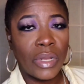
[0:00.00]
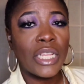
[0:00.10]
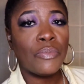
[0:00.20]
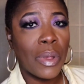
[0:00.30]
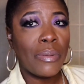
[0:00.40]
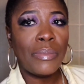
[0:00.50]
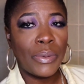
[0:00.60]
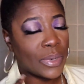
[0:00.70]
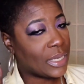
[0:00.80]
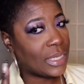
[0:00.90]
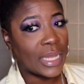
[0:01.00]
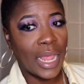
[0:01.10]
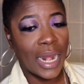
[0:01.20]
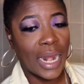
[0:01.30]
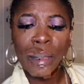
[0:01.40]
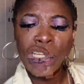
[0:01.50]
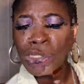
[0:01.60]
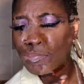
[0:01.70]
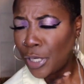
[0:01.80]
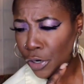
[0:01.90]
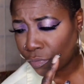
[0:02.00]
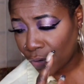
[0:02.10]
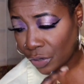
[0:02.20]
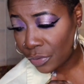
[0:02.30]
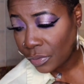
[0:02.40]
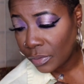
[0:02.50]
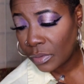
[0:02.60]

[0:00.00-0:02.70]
That's probably what he's saying. I'm just being real.